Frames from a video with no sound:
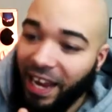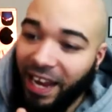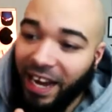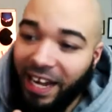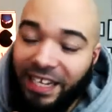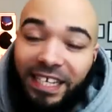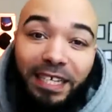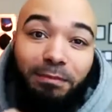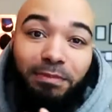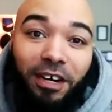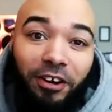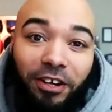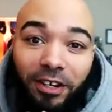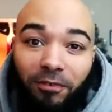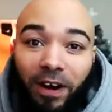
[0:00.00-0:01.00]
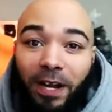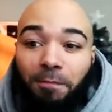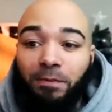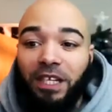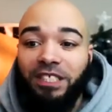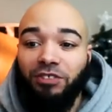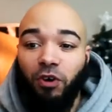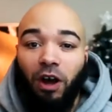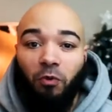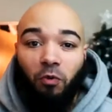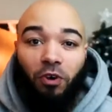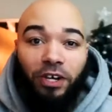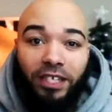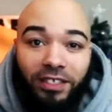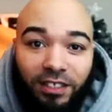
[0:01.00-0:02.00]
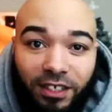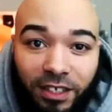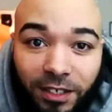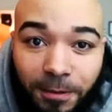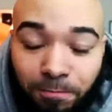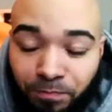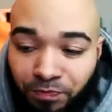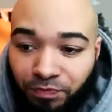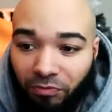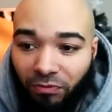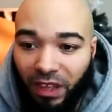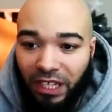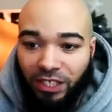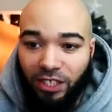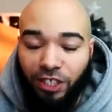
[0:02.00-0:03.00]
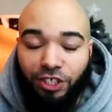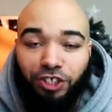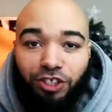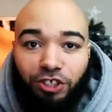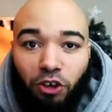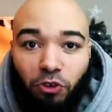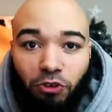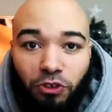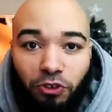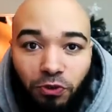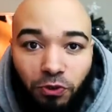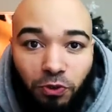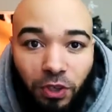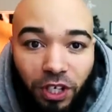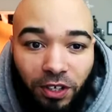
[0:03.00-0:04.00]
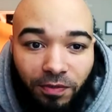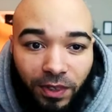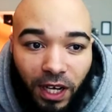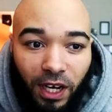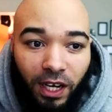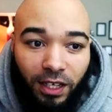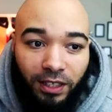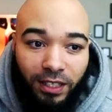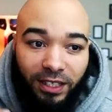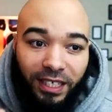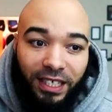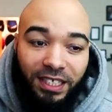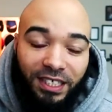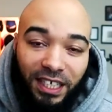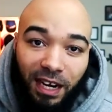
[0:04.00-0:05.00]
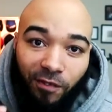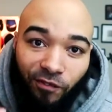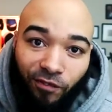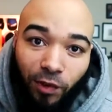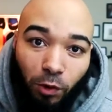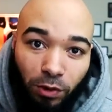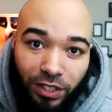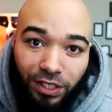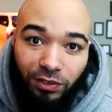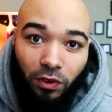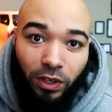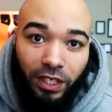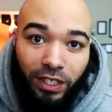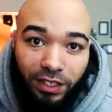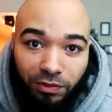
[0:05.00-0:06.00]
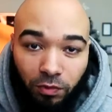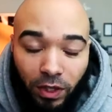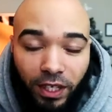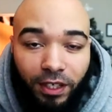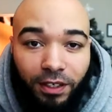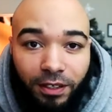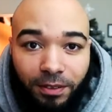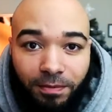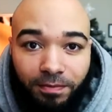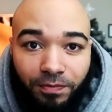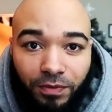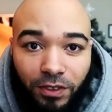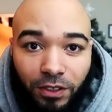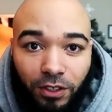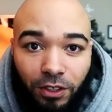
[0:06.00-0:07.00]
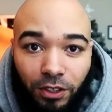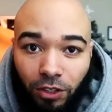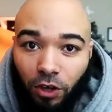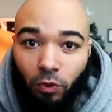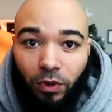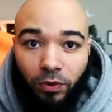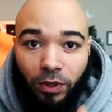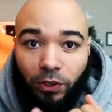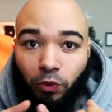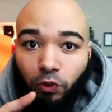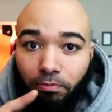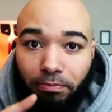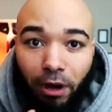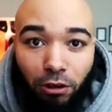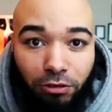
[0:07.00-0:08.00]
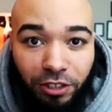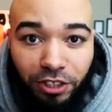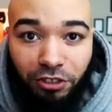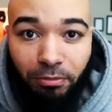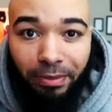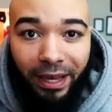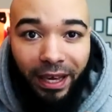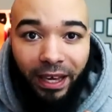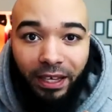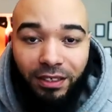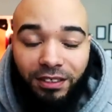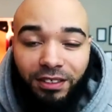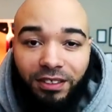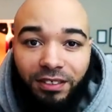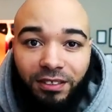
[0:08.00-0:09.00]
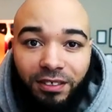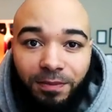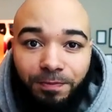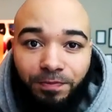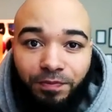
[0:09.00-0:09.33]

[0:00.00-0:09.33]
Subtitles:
And I keep learning, right? So I wanted to show you the things that I'm focused on this week. You know, we went through Bollinger Bands.